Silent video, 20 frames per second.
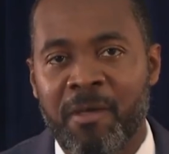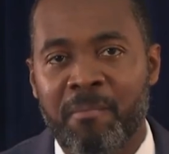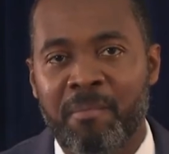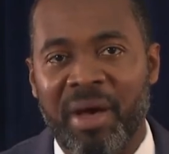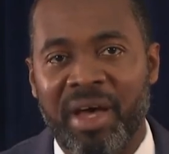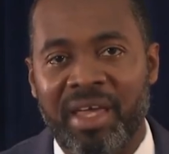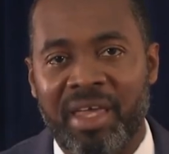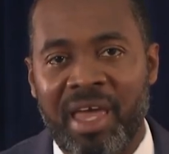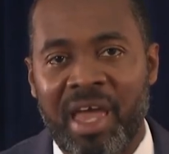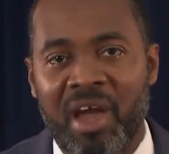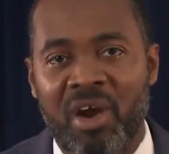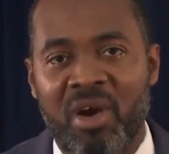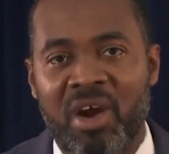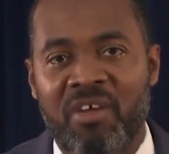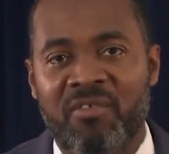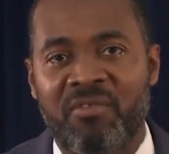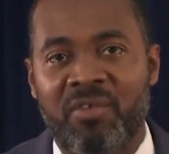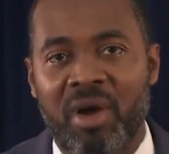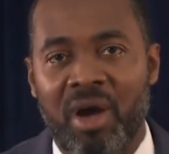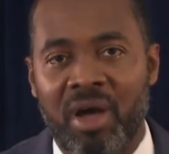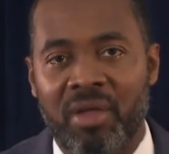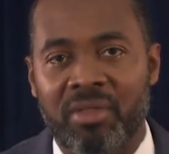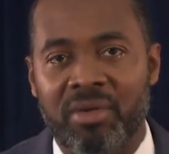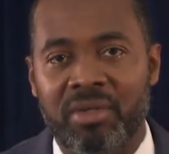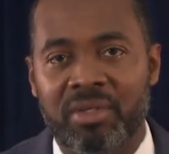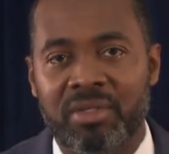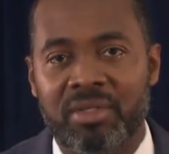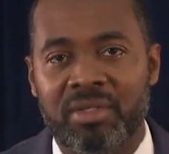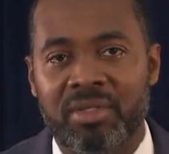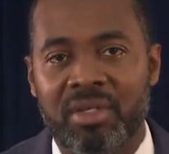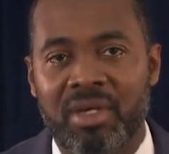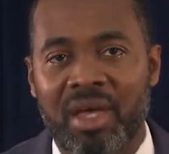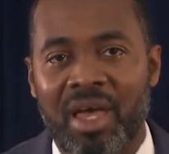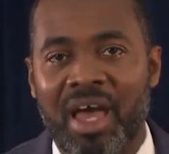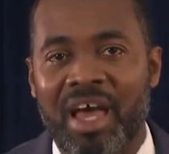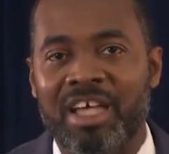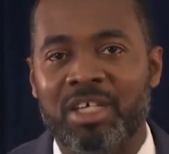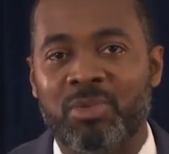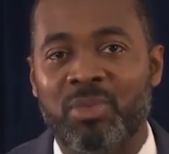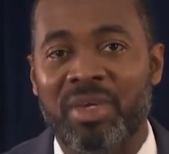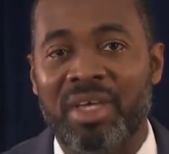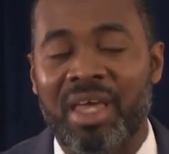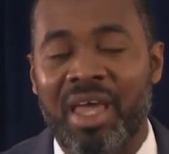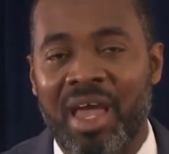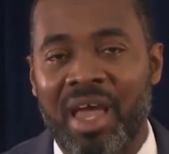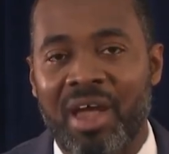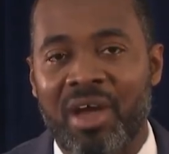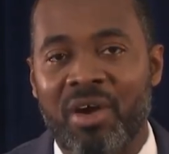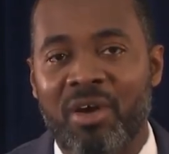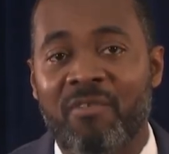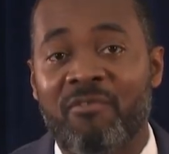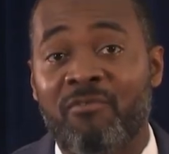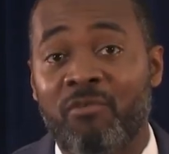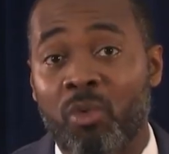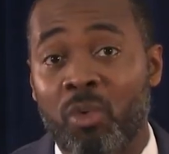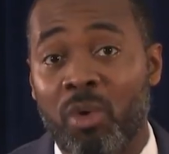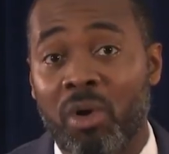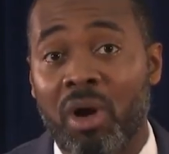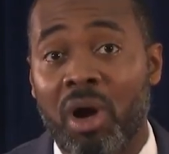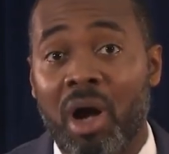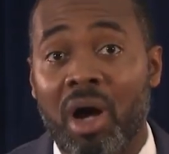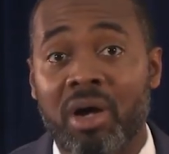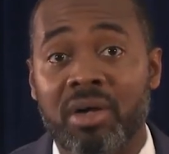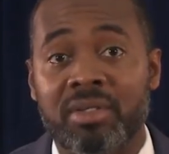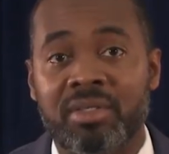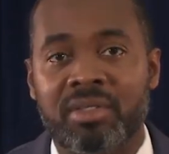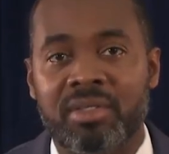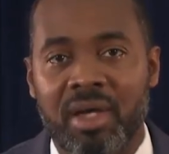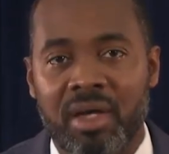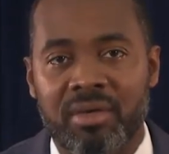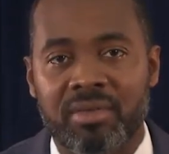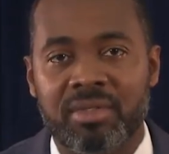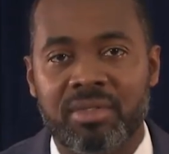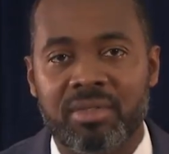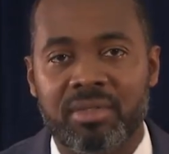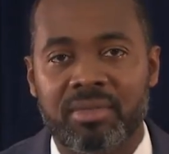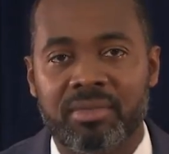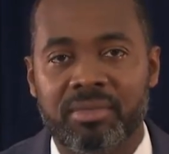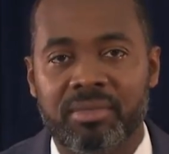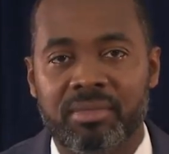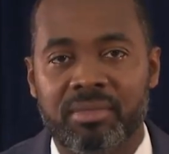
by caring for others as we care for ourselves.